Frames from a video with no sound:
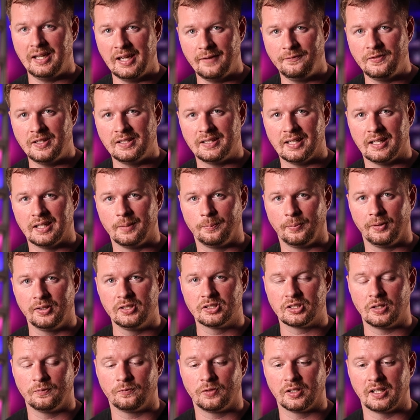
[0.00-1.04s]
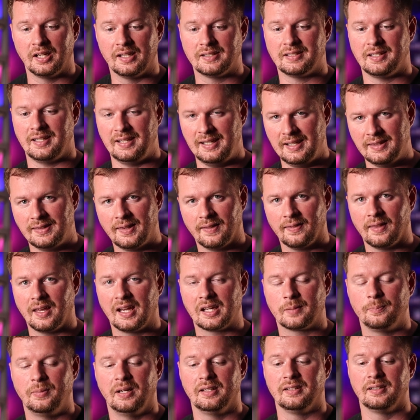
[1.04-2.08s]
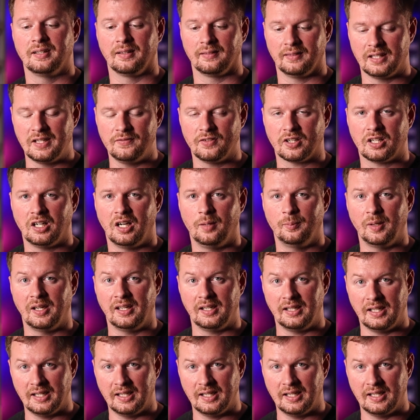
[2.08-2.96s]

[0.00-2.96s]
If you did, please don't forget to hit the like button, leave a comment,